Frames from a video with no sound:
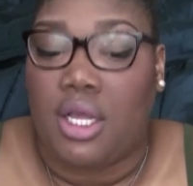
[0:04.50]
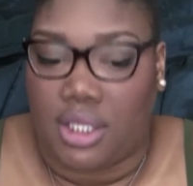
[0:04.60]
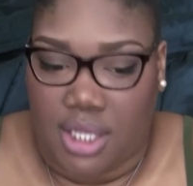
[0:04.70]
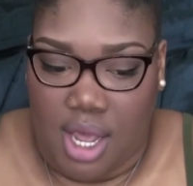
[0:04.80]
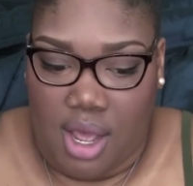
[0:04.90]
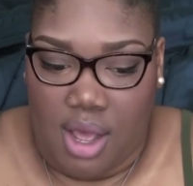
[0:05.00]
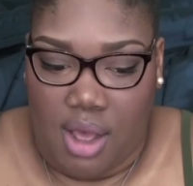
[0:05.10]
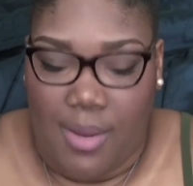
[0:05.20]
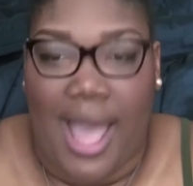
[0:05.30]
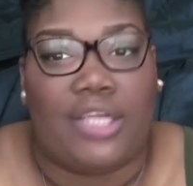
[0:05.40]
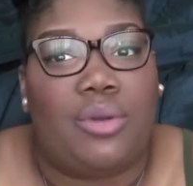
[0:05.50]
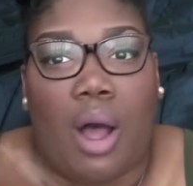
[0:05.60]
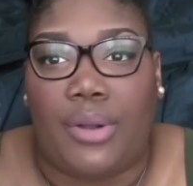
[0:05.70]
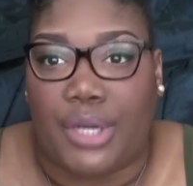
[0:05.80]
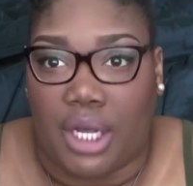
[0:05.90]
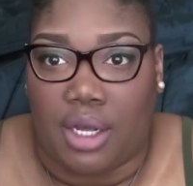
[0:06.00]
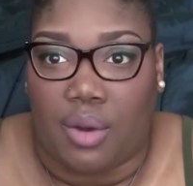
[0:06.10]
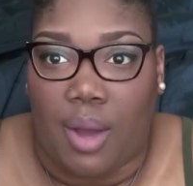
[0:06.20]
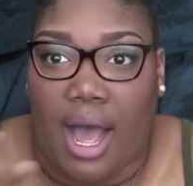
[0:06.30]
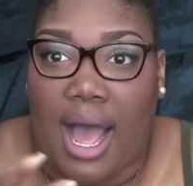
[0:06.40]
So, as you all
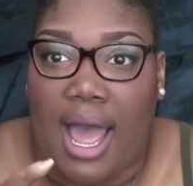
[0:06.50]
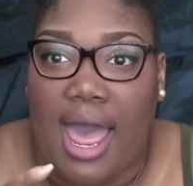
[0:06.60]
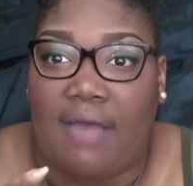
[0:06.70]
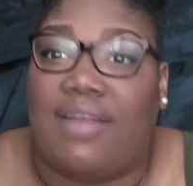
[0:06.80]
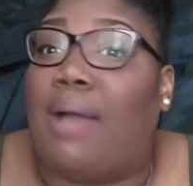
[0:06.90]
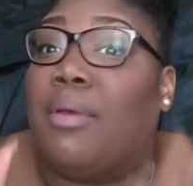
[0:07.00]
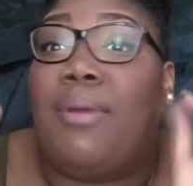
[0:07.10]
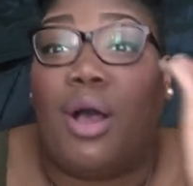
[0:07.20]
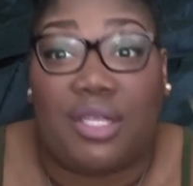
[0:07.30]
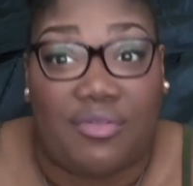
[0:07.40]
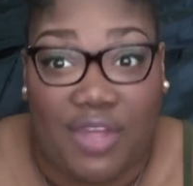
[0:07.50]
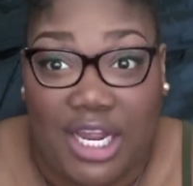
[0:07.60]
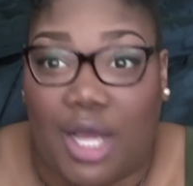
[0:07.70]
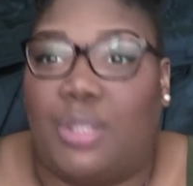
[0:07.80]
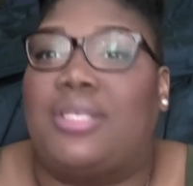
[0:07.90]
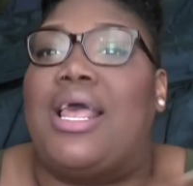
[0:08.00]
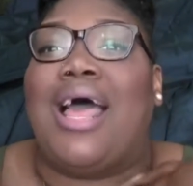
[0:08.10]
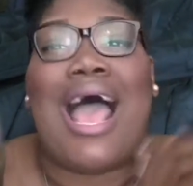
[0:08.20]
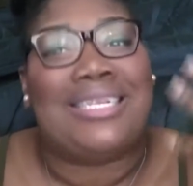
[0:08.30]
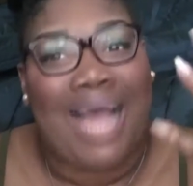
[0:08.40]
know, I have not been posting videos
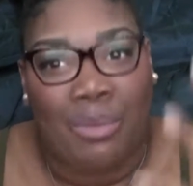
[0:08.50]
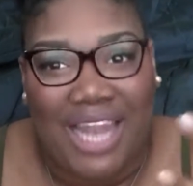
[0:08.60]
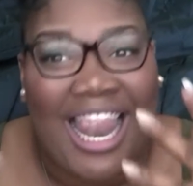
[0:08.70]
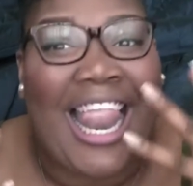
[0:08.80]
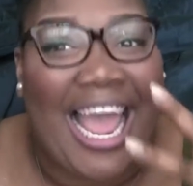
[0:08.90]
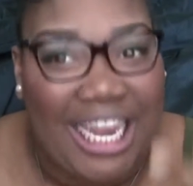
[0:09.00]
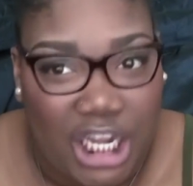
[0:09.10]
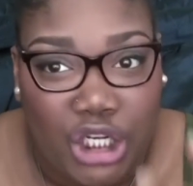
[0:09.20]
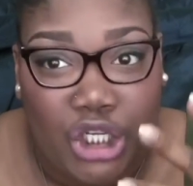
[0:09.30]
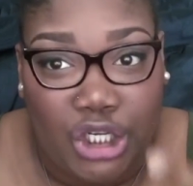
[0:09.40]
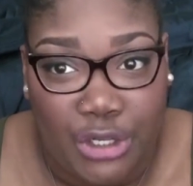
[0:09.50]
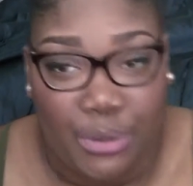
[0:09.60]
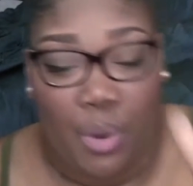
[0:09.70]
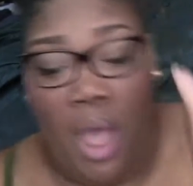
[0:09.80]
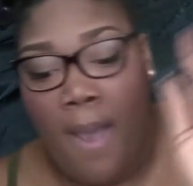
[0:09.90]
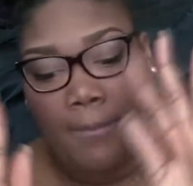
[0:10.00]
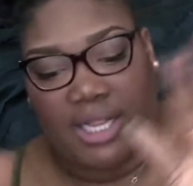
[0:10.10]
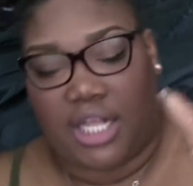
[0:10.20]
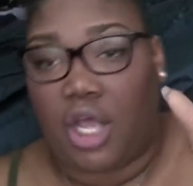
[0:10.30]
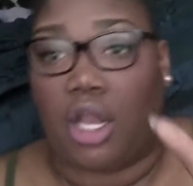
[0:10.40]
as I would like to, but
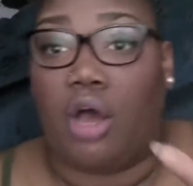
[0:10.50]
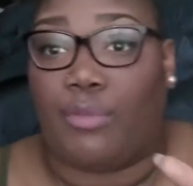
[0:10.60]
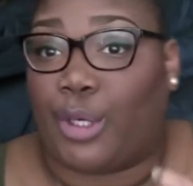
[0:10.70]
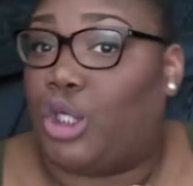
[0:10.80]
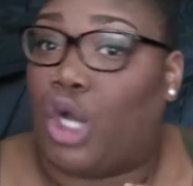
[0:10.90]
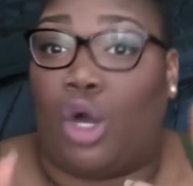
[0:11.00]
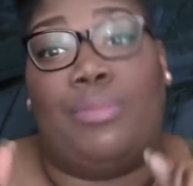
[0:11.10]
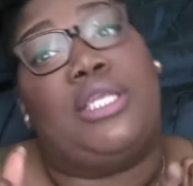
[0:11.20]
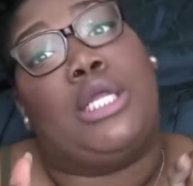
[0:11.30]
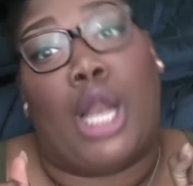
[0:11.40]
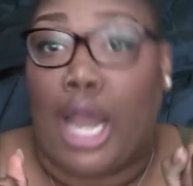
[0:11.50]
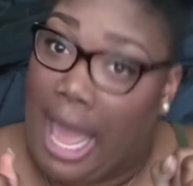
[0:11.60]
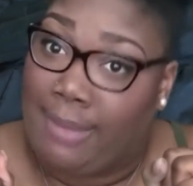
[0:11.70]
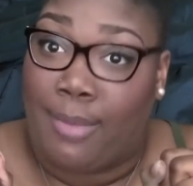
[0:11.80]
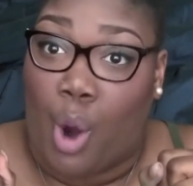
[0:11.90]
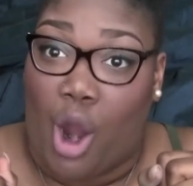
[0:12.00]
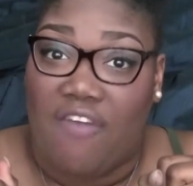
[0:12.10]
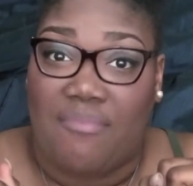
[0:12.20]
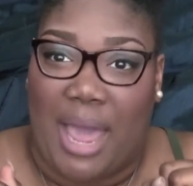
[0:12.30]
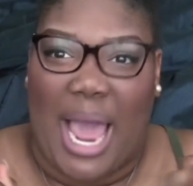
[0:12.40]
that's all over because y'all gonna be seeing a lot more
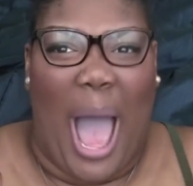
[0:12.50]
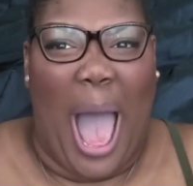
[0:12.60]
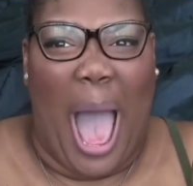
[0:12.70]
of me.